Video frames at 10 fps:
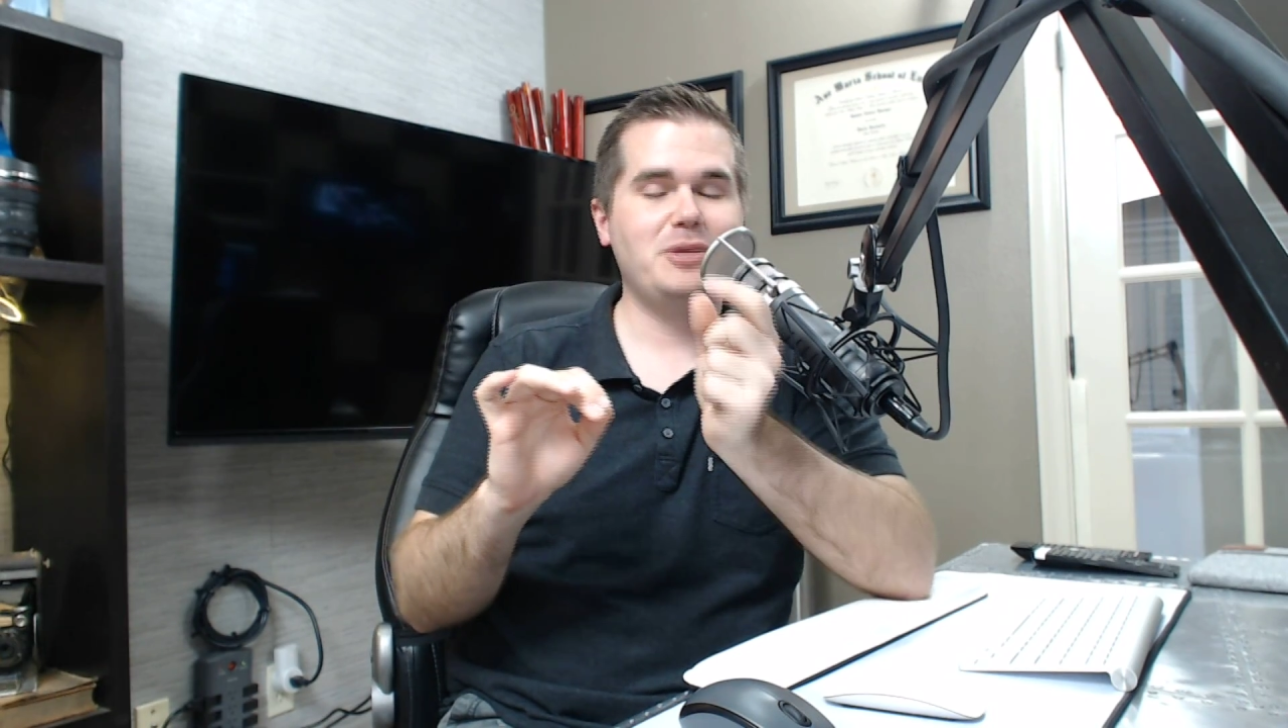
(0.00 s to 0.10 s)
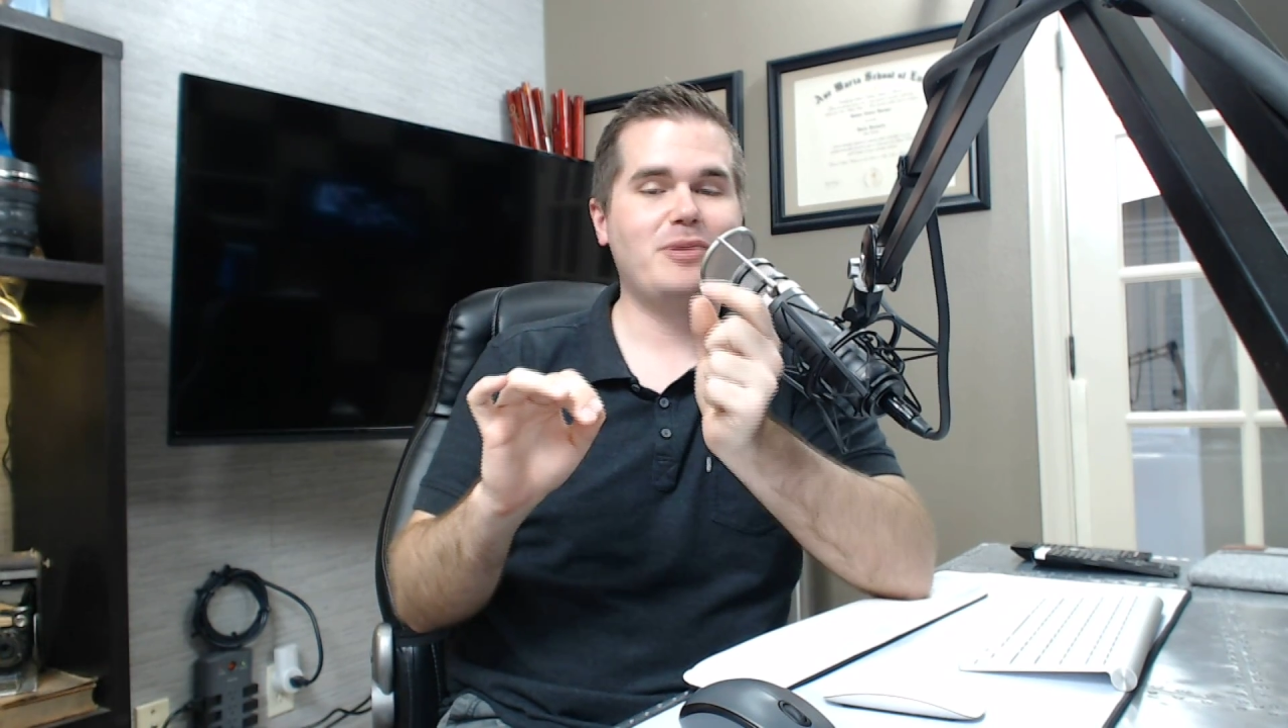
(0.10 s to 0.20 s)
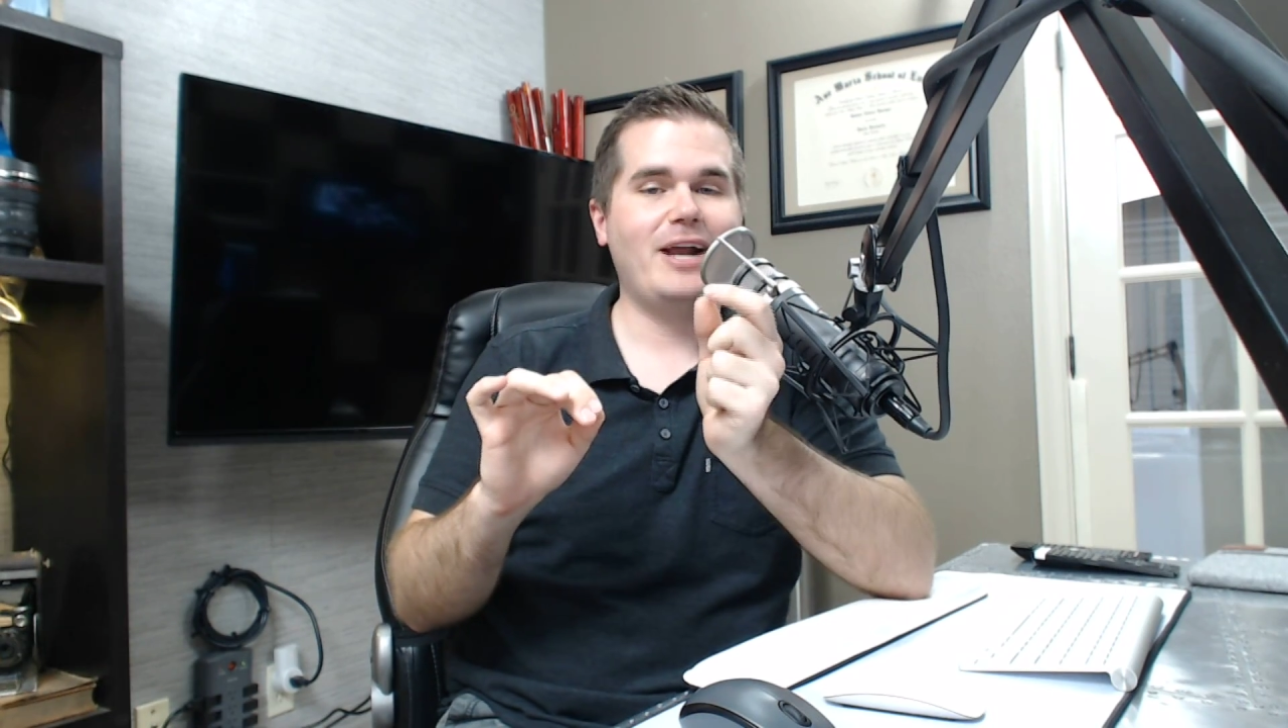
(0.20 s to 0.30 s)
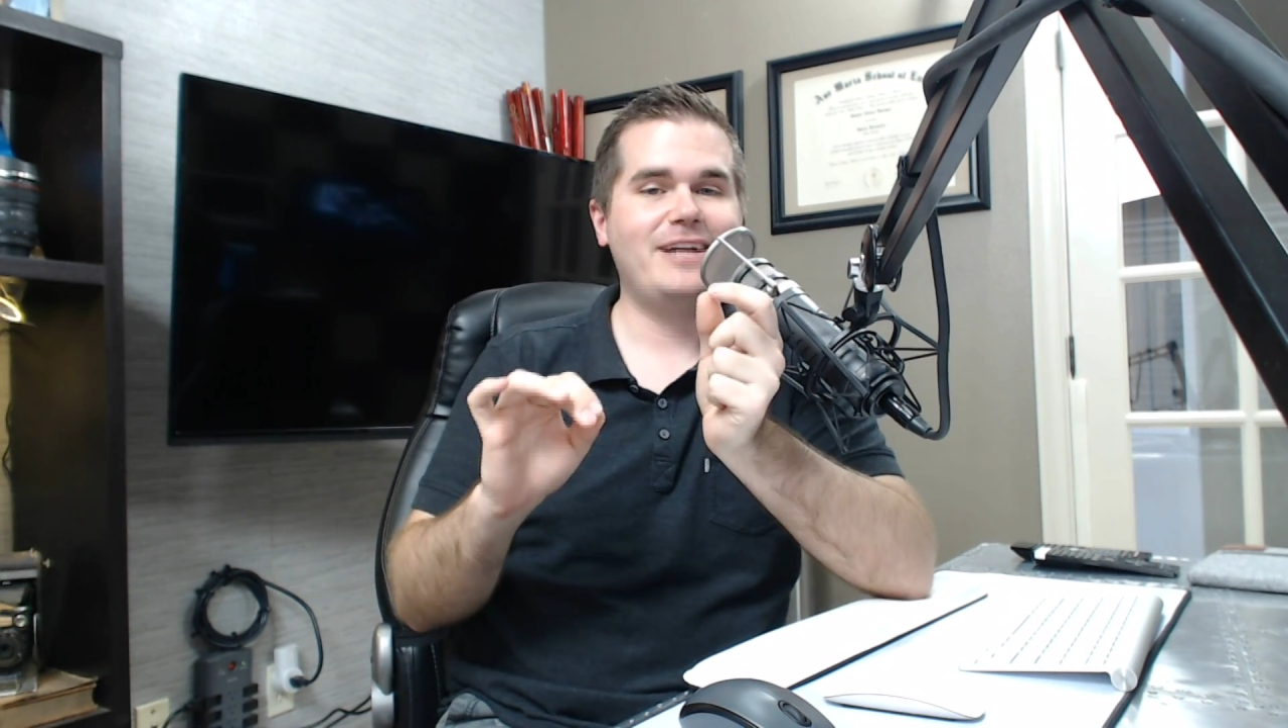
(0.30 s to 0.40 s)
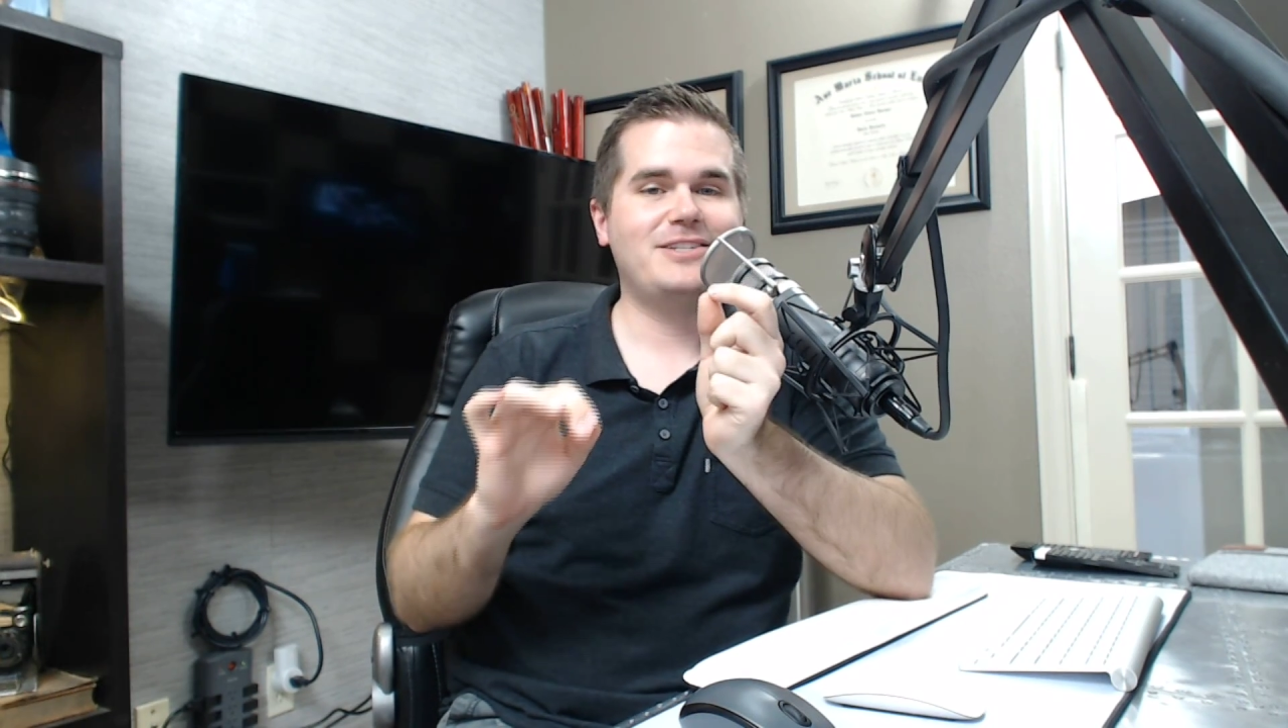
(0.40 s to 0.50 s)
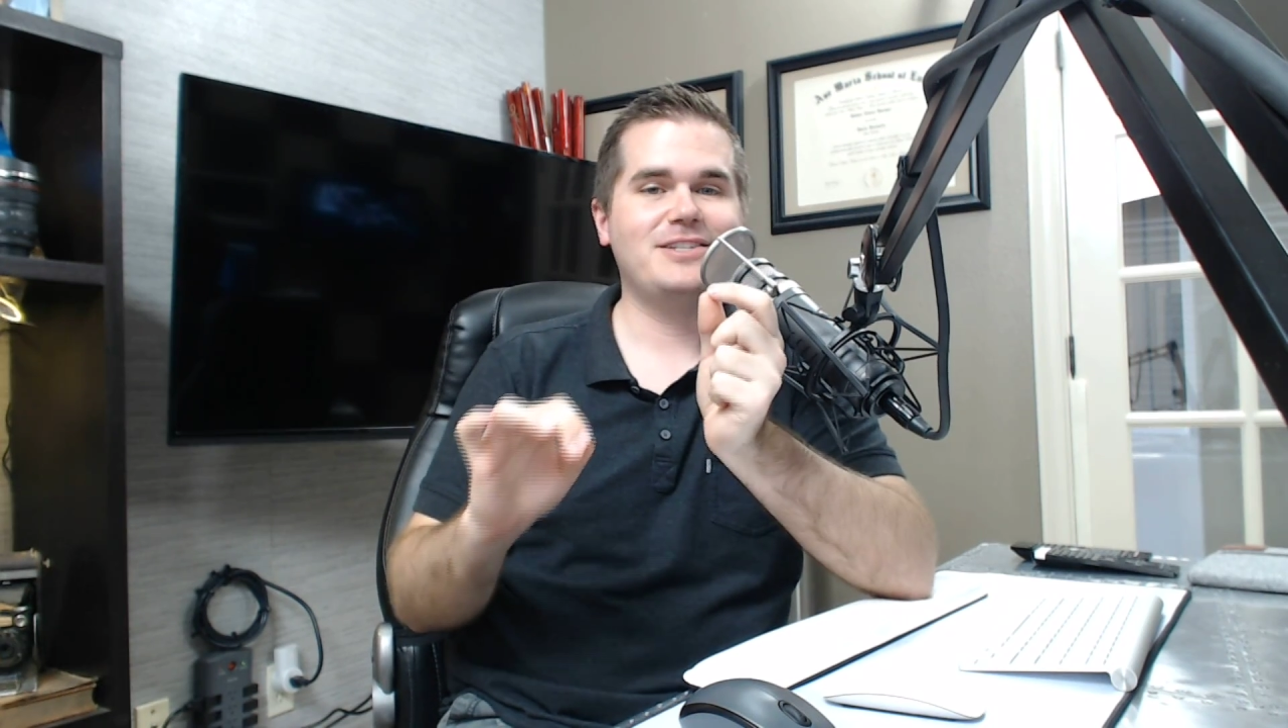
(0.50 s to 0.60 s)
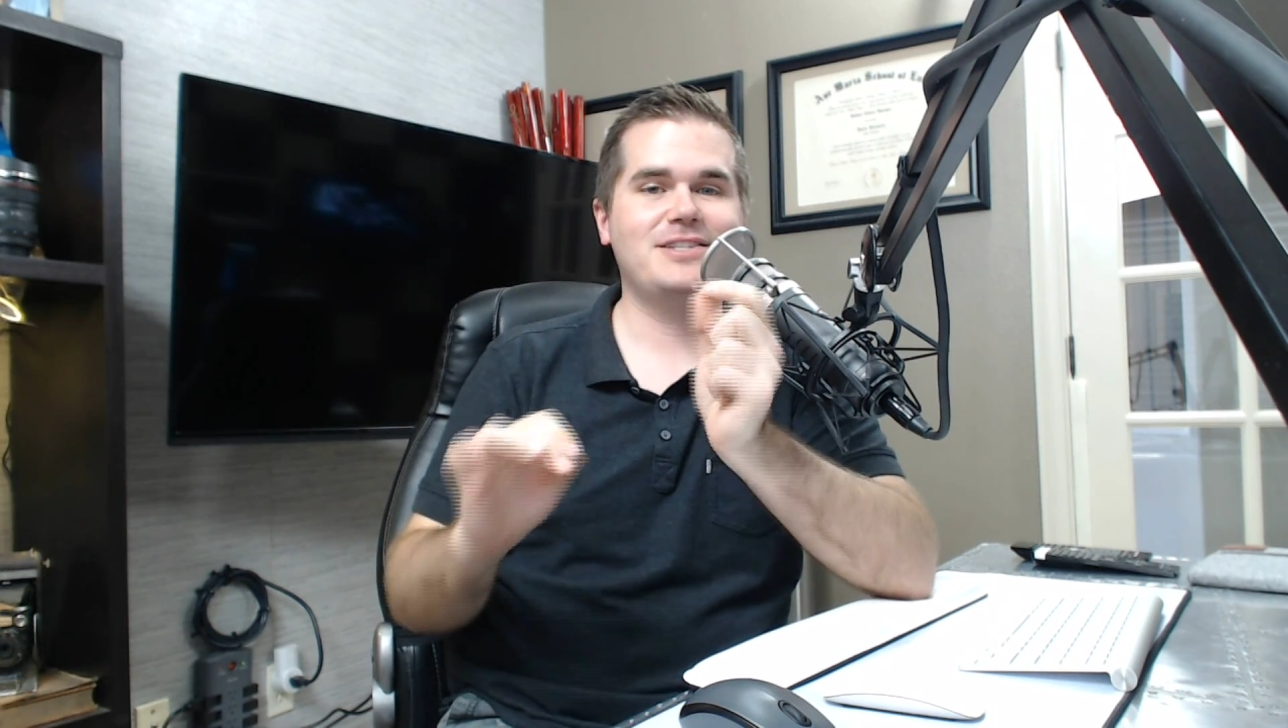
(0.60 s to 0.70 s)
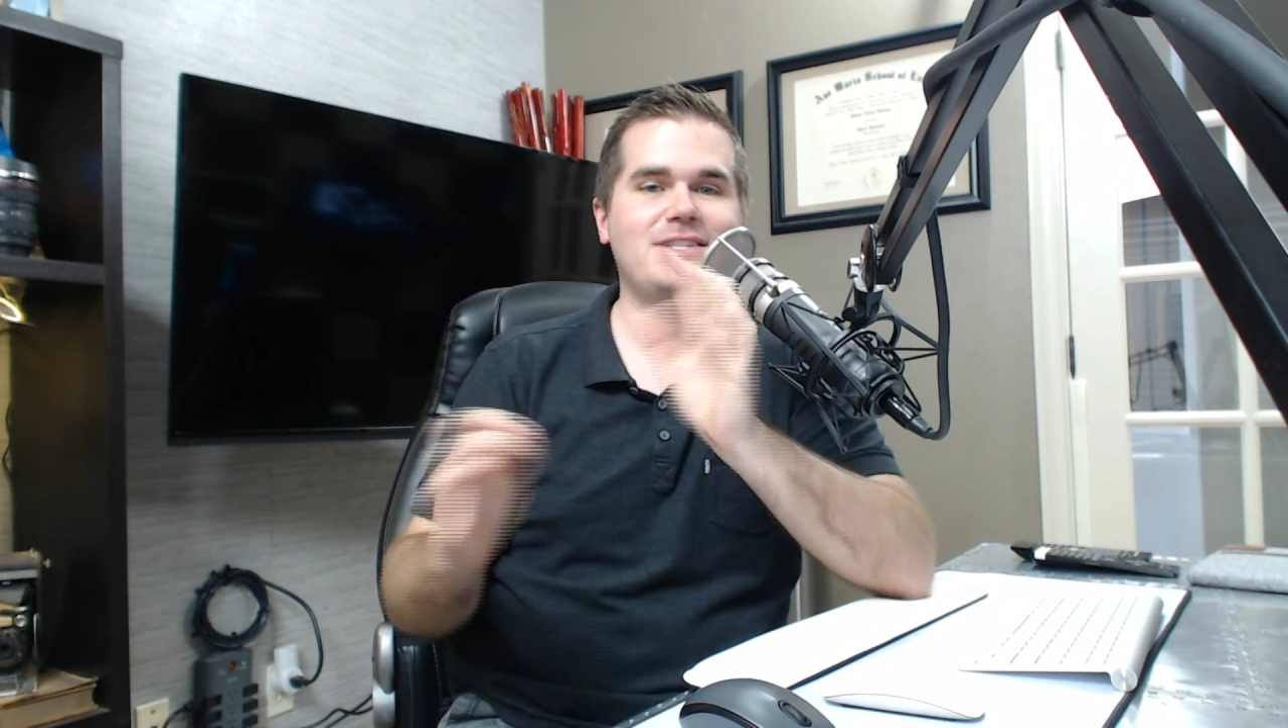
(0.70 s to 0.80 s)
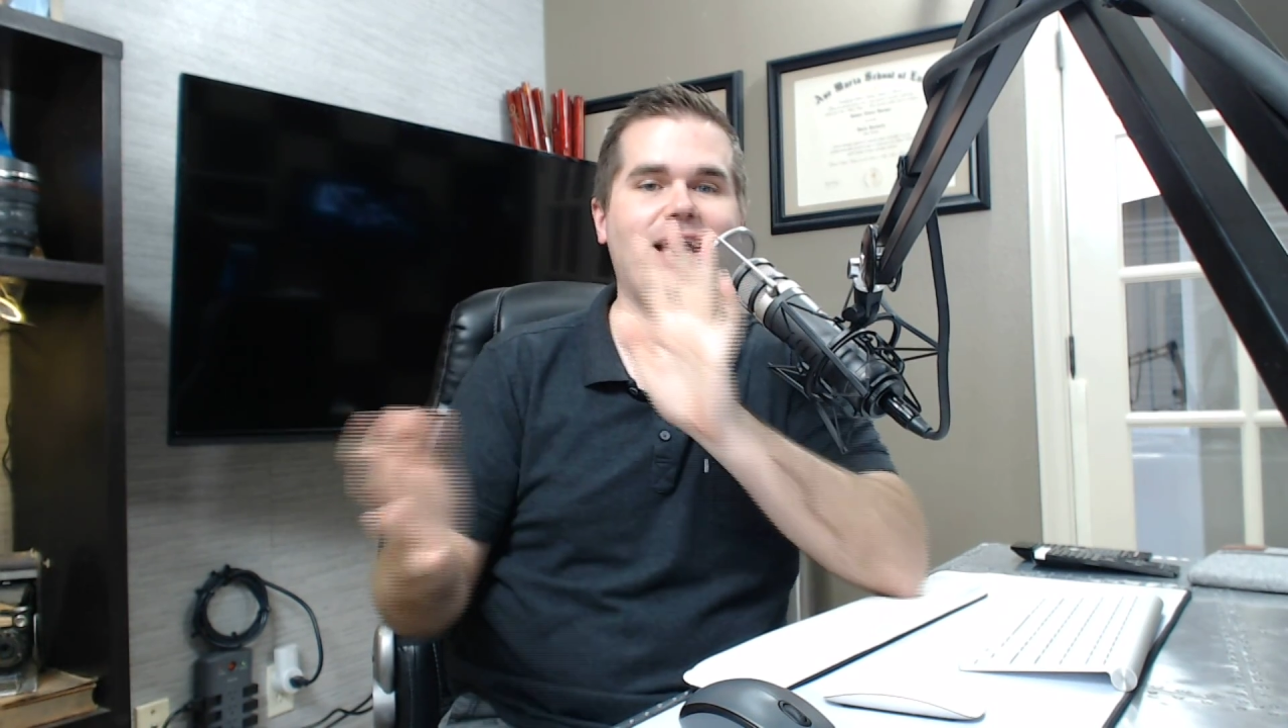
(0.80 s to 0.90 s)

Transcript: branches